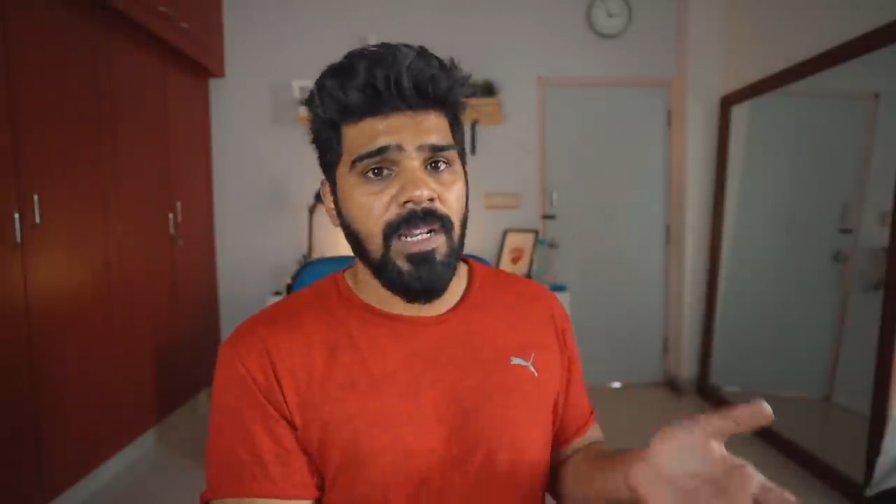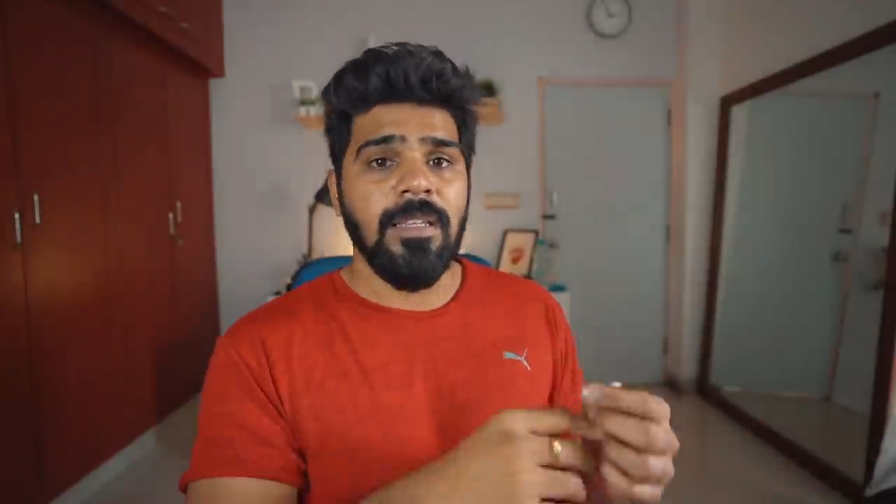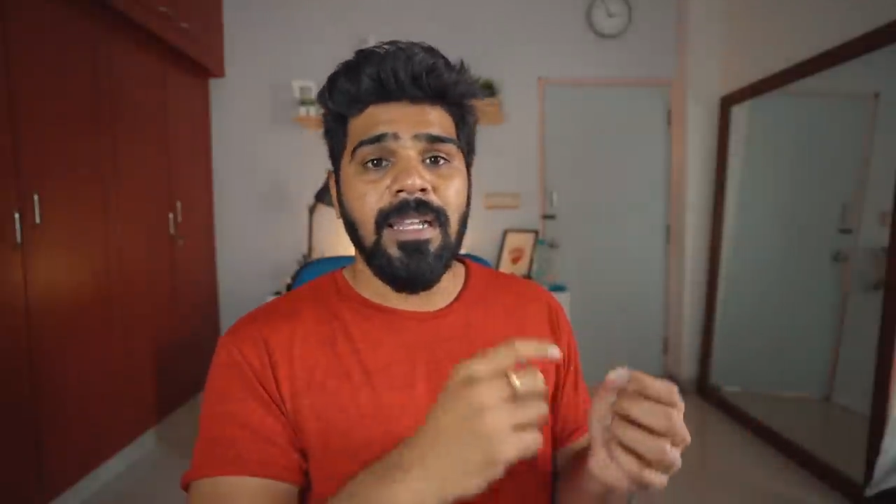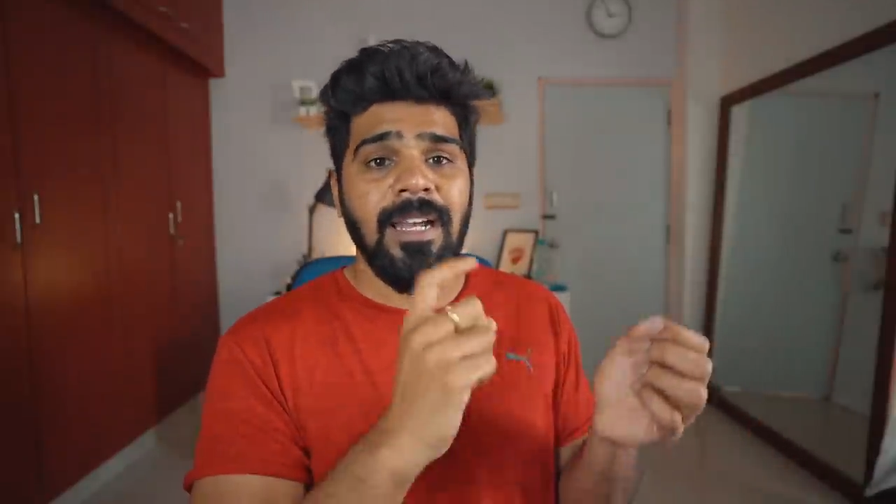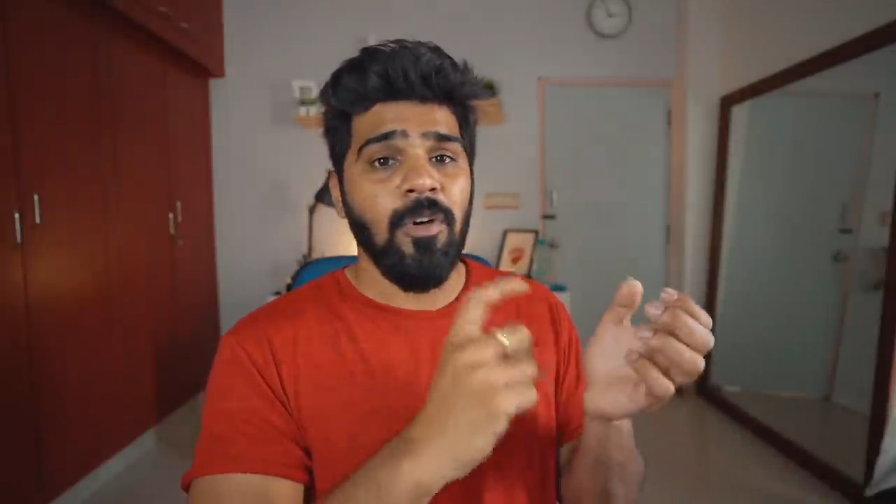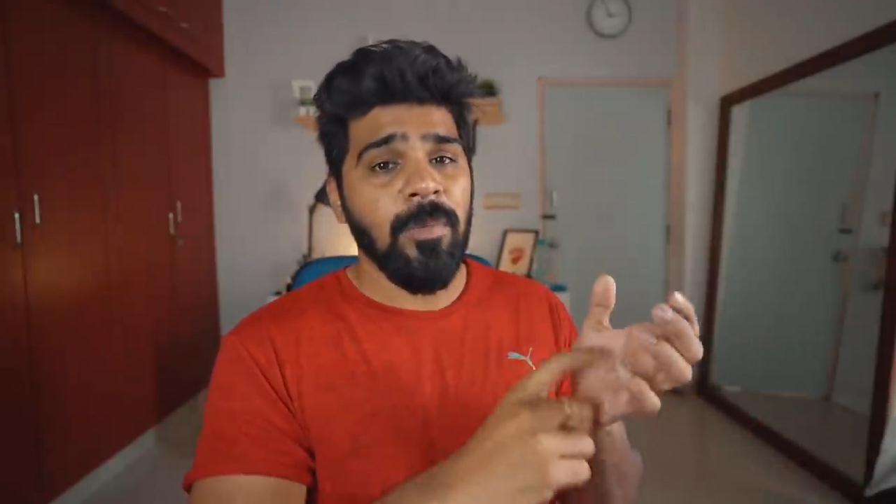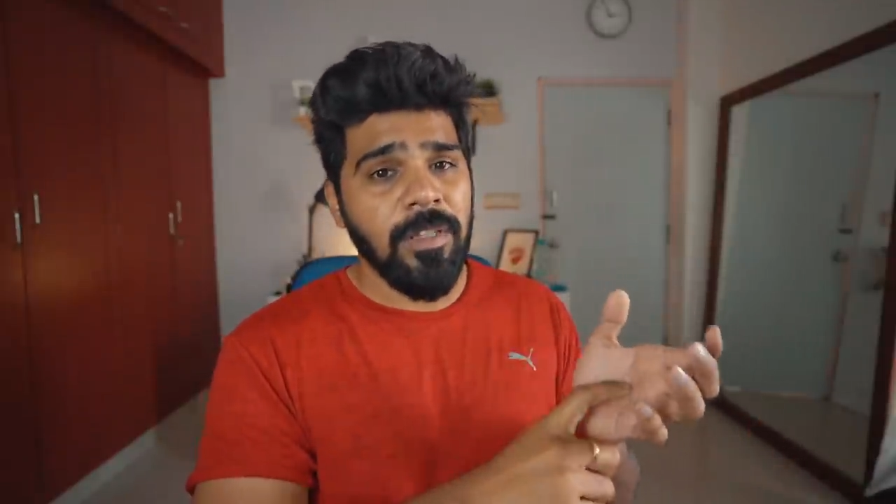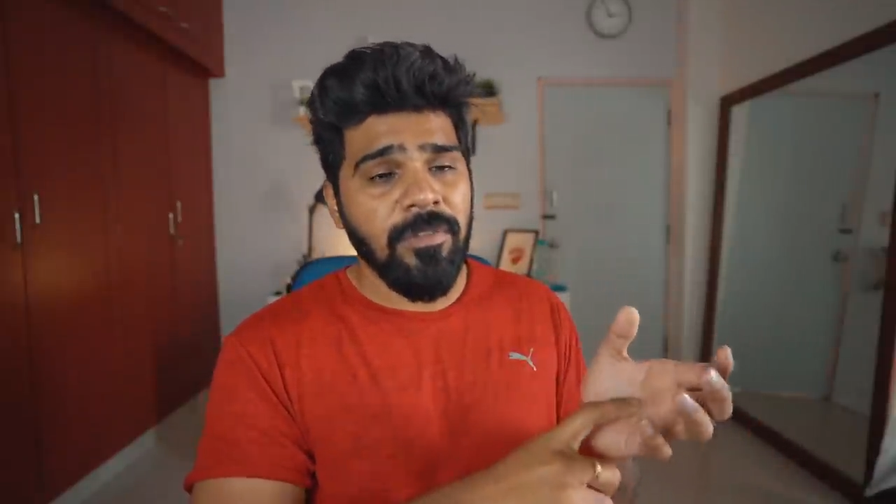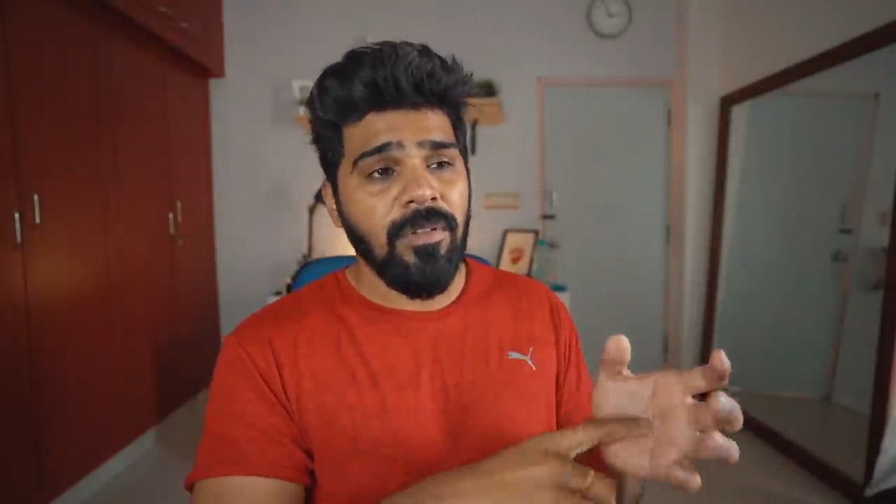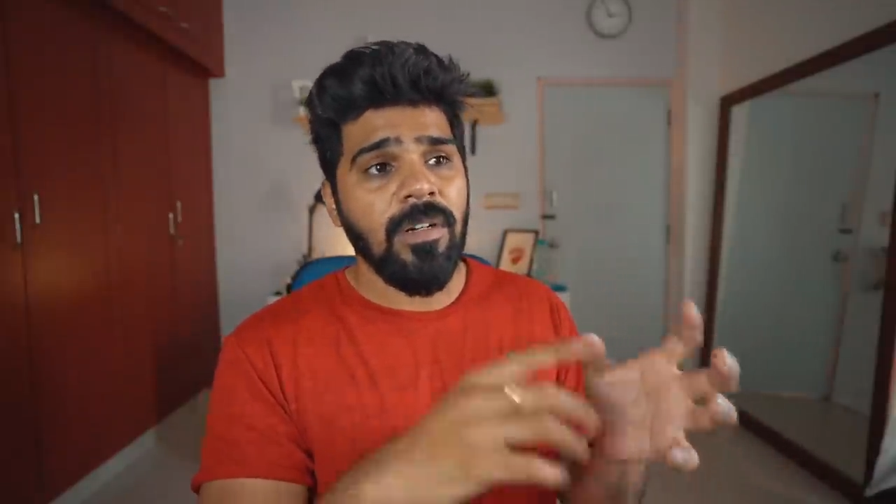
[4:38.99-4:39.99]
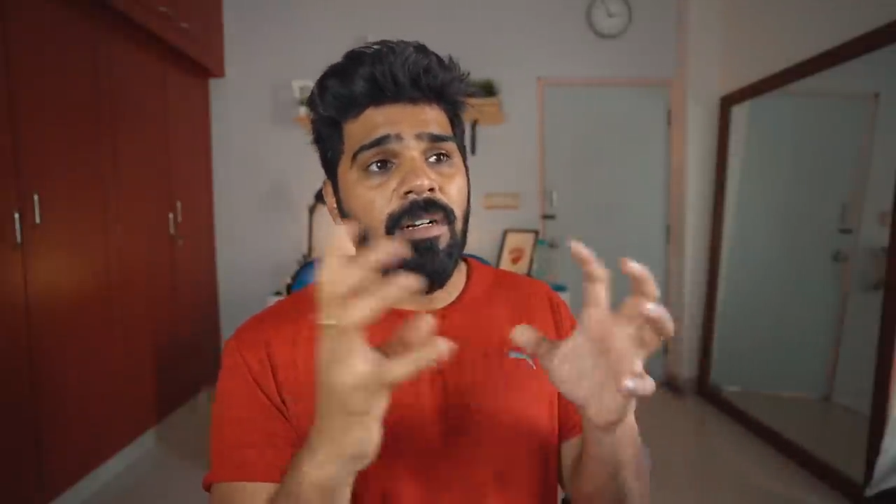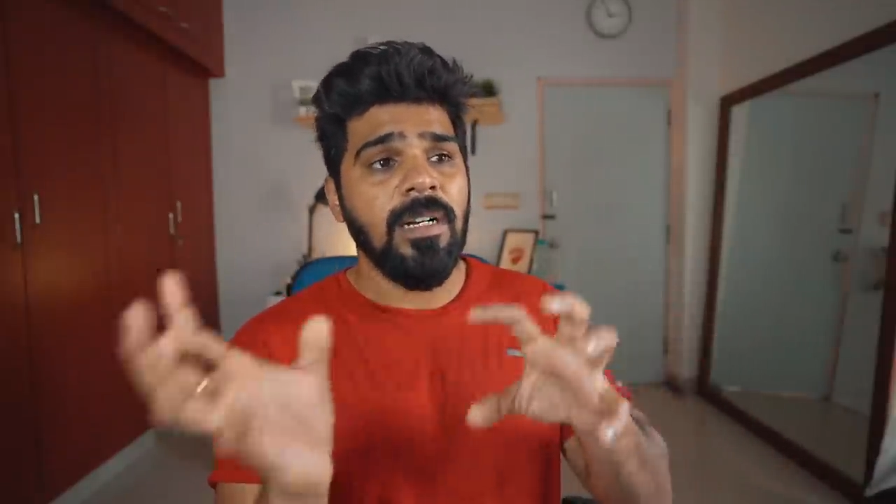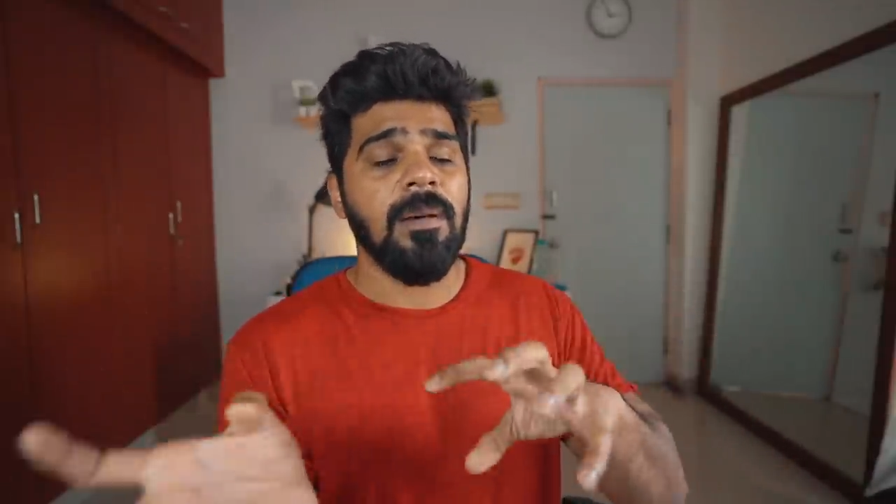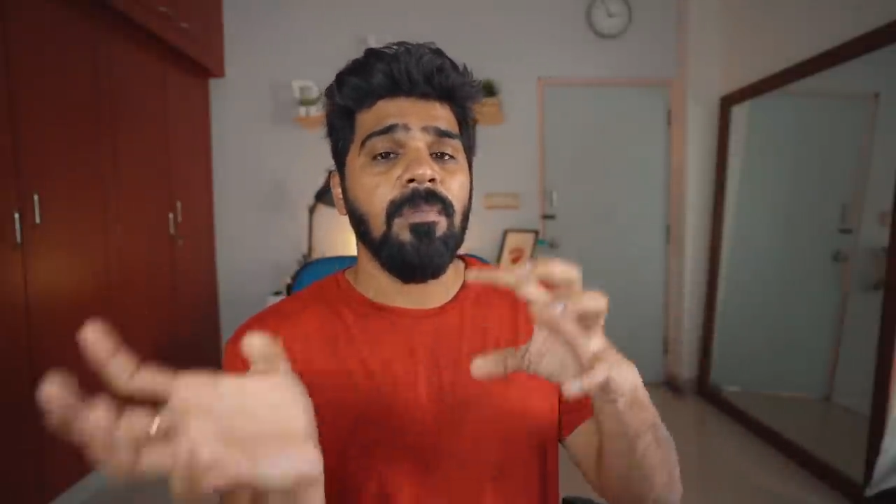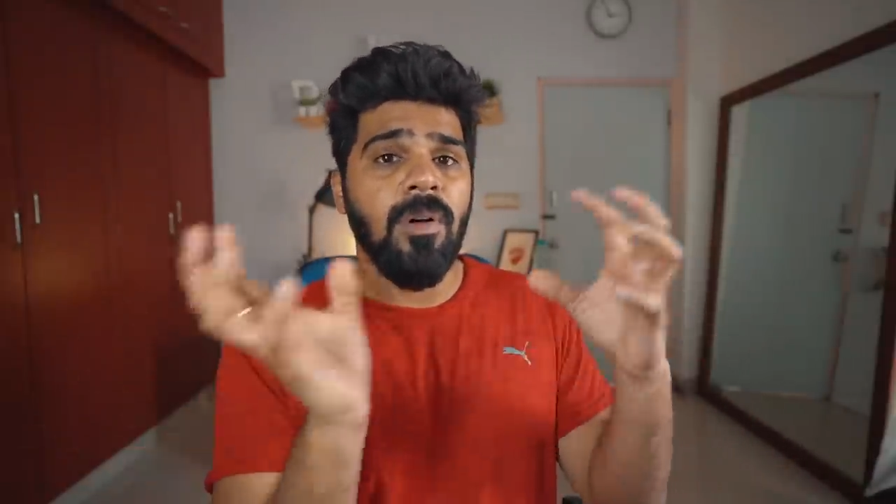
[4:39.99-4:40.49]
And then I open the folder,
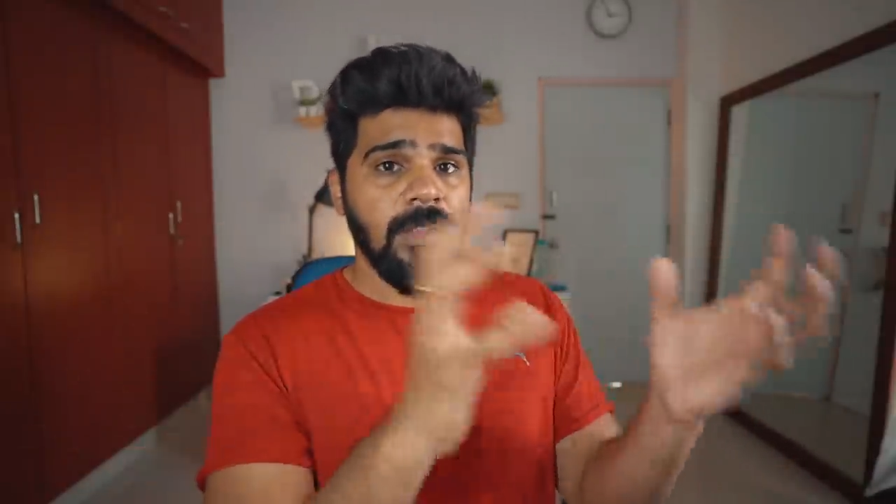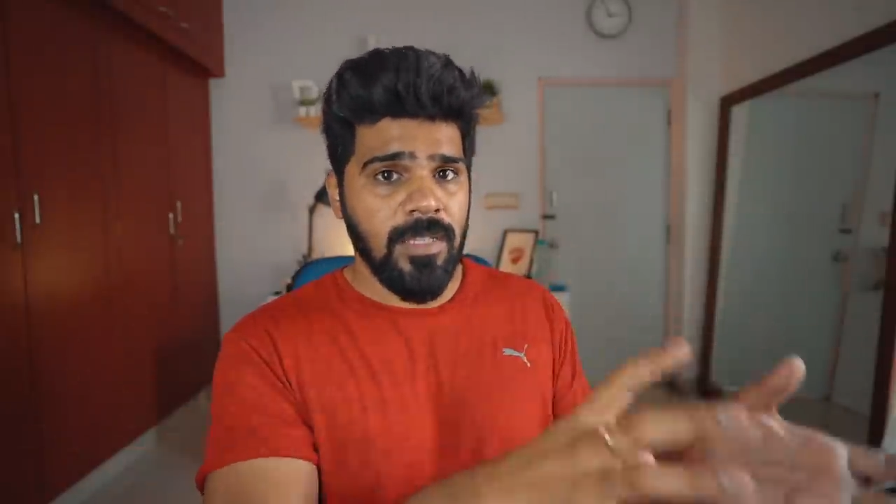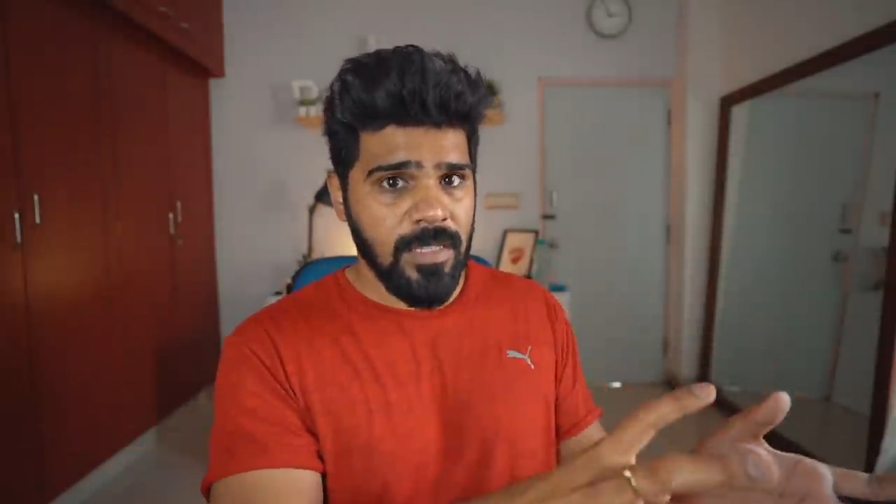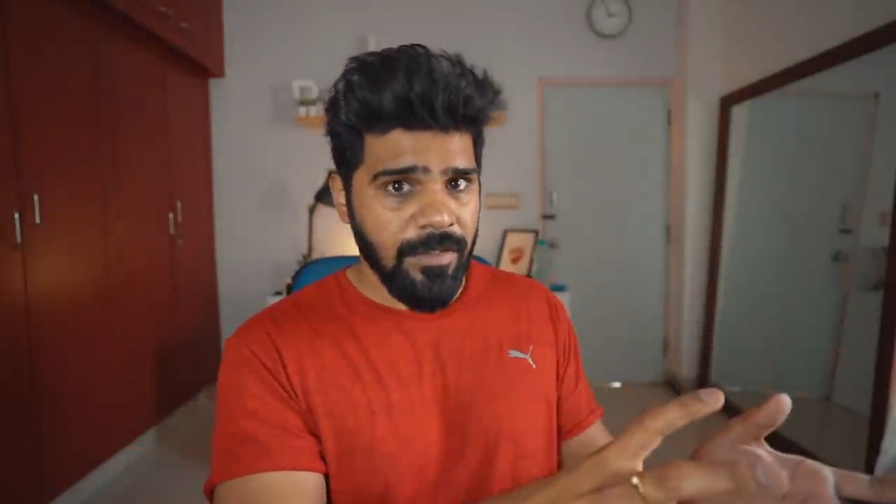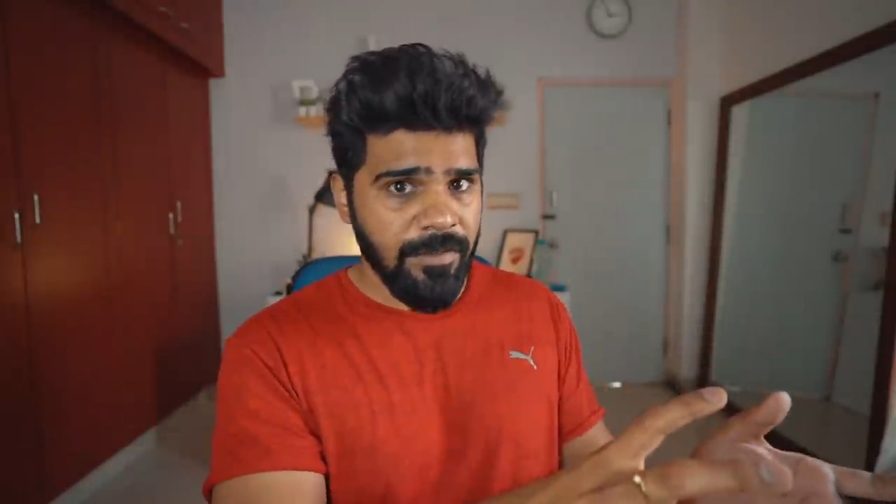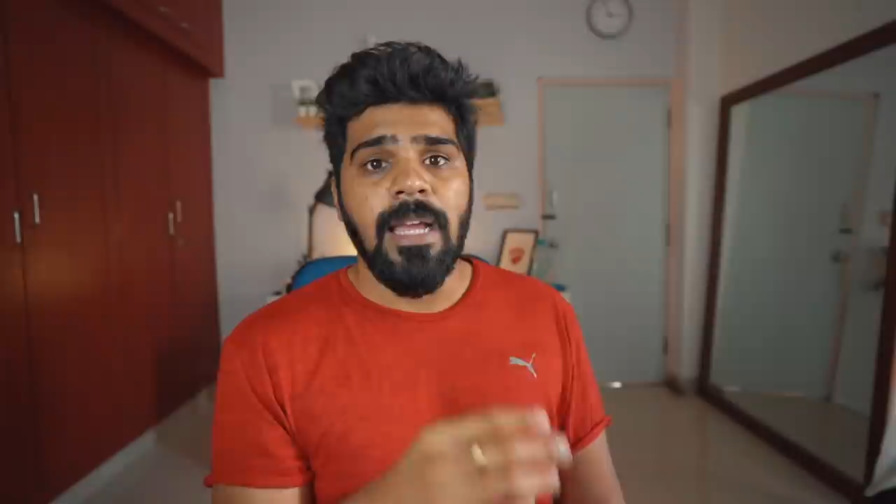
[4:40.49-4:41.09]
dump all this stuff,